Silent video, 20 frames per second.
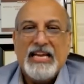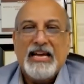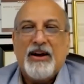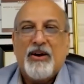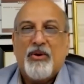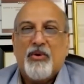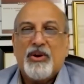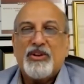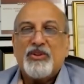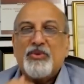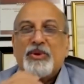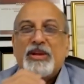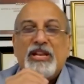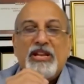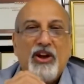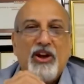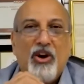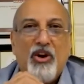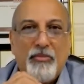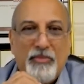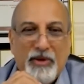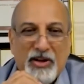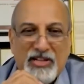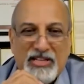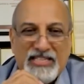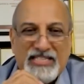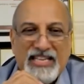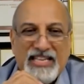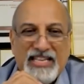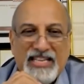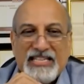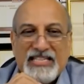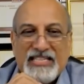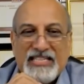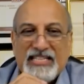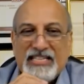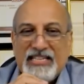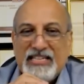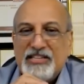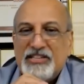What do we know about the second
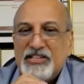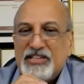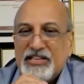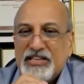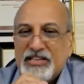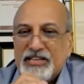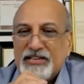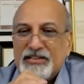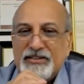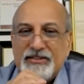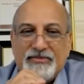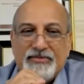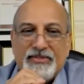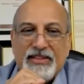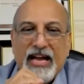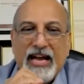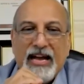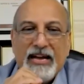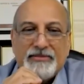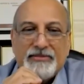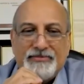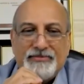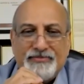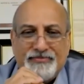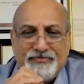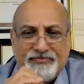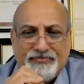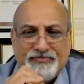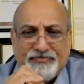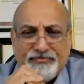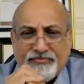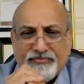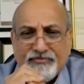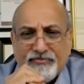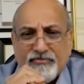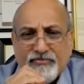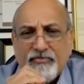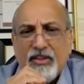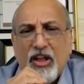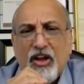surge? That
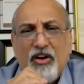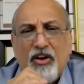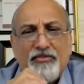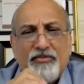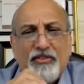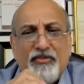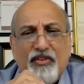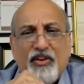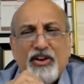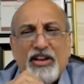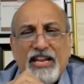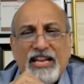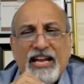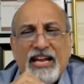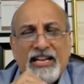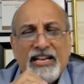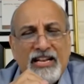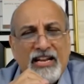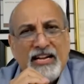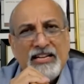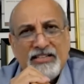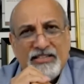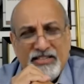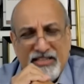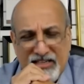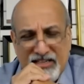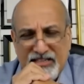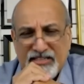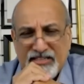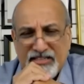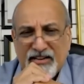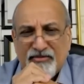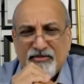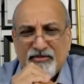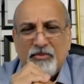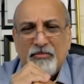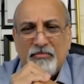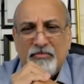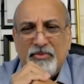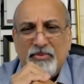of the 49 countries that have
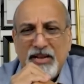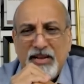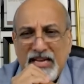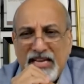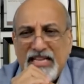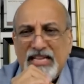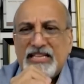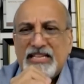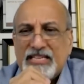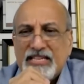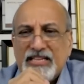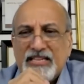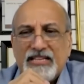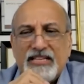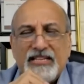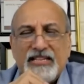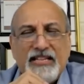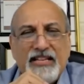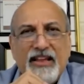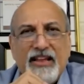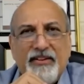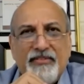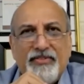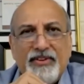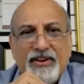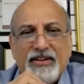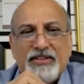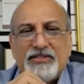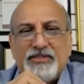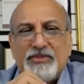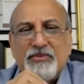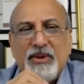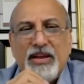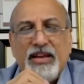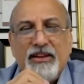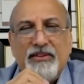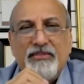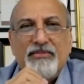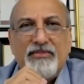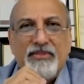completed their first
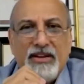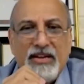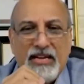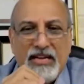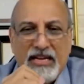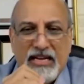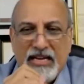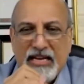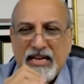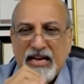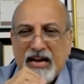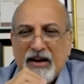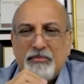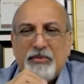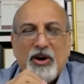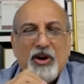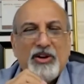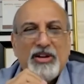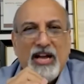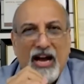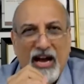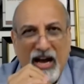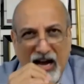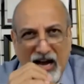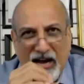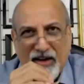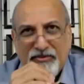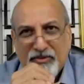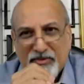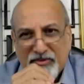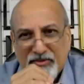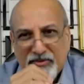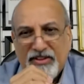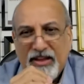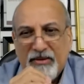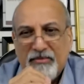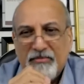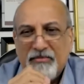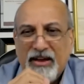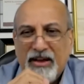wave, about half of
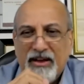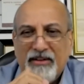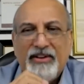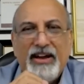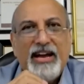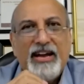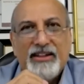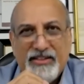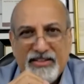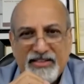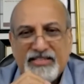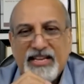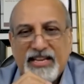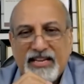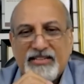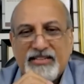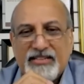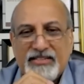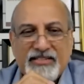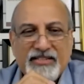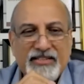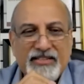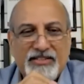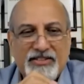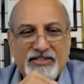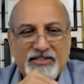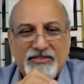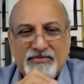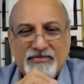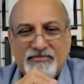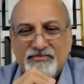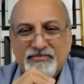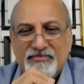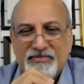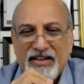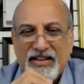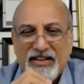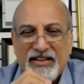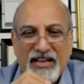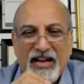them have had a second surge.
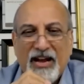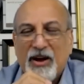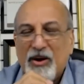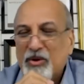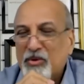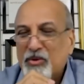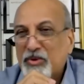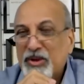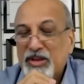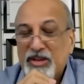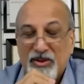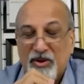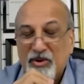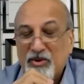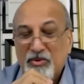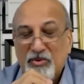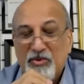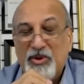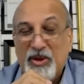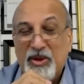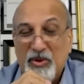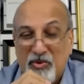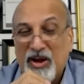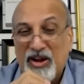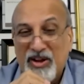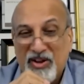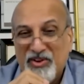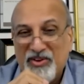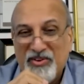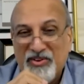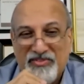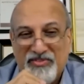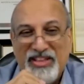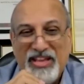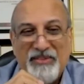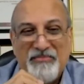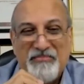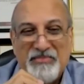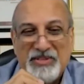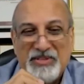And now we know we're one of
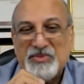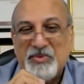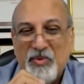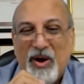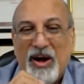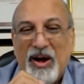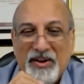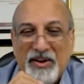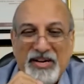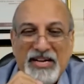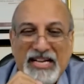them as well.